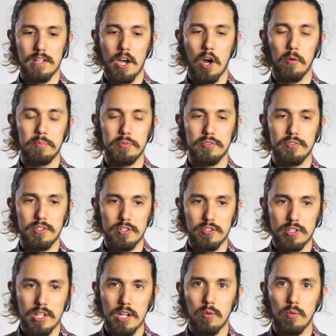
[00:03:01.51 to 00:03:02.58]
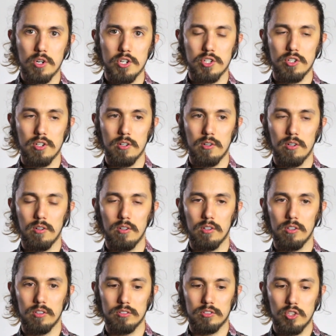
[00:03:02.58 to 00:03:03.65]
helps distinguish
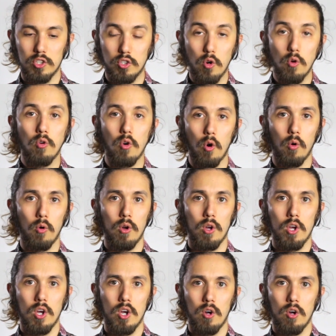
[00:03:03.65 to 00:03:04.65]
to Google